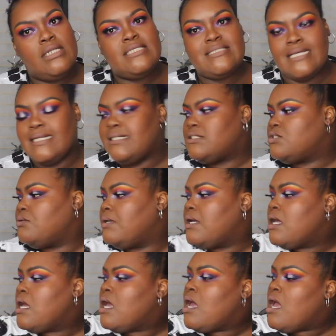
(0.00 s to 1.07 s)
let's get into it
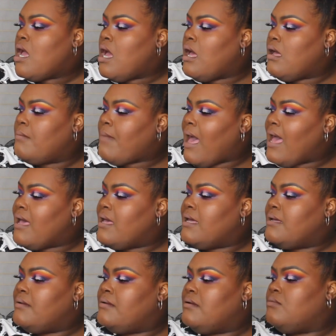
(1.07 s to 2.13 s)
um,
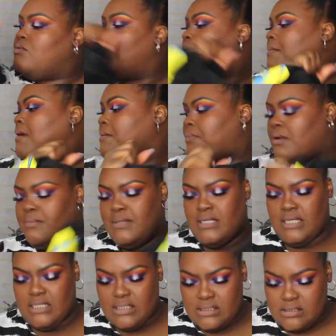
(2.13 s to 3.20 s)
I well my mom bought me
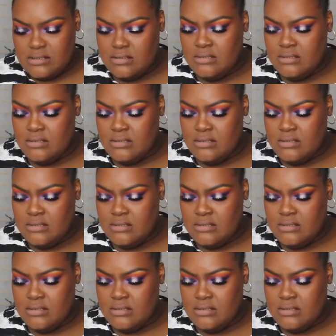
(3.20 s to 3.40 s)
these